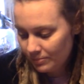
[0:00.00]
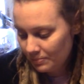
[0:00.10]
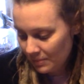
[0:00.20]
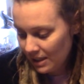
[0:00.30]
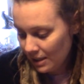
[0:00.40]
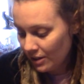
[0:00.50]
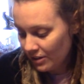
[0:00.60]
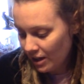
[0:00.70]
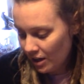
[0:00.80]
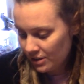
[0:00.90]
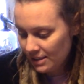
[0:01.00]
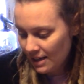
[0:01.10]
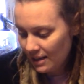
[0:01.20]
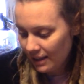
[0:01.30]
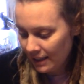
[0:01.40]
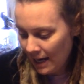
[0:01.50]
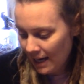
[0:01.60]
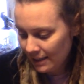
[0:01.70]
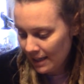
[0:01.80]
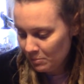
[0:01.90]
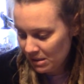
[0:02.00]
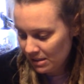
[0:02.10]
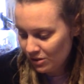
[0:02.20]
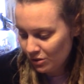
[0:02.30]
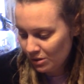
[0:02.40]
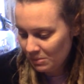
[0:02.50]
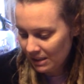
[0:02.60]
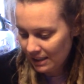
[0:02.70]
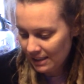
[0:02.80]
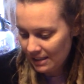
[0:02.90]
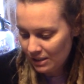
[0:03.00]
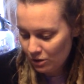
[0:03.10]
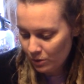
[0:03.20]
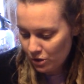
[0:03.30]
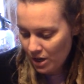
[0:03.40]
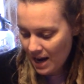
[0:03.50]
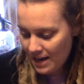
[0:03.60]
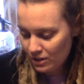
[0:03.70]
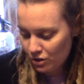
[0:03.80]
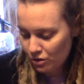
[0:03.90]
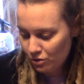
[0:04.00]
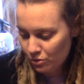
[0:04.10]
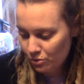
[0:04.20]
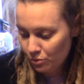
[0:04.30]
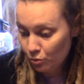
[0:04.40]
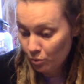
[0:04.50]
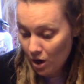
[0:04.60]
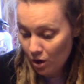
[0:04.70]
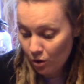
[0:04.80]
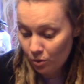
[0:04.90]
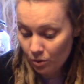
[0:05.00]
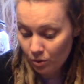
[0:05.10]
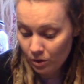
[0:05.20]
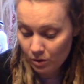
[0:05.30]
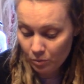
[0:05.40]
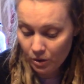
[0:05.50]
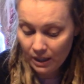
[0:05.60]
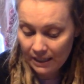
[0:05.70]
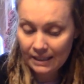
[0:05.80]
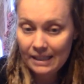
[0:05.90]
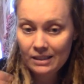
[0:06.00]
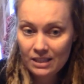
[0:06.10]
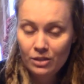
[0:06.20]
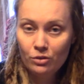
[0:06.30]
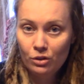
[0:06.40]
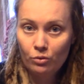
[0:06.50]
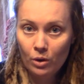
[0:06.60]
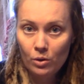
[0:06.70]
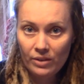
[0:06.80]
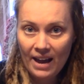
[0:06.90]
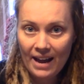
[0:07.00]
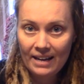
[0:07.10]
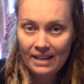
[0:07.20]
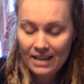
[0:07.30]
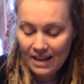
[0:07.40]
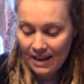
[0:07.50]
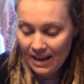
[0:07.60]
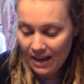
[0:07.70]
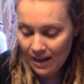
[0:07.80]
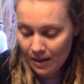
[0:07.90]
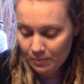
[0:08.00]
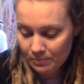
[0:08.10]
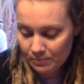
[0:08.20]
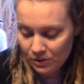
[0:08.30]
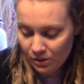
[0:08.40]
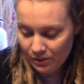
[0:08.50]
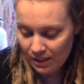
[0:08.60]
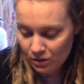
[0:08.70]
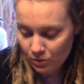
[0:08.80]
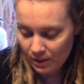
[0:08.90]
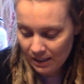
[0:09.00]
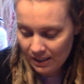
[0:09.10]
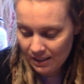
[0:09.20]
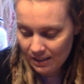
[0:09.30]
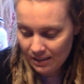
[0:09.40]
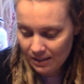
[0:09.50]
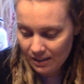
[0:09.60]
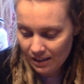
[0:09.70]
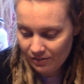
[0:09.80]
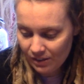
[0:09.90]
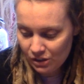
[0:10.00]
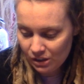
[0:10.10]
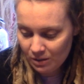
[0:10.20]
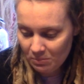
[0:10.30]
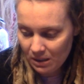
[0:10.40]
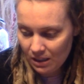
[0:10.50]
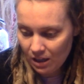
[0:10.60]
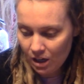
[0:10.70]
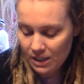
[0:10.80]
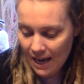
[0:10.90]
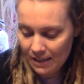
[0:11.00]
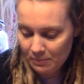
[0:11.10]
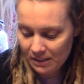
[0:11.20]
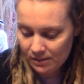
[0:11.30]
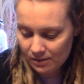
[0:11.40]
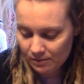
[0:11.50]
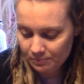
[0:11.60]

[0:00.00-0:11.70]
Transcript: here the cards say like an online business or something like that that you are trying to grow or work on, continue to grow that um, so that you can eventually be autonomous.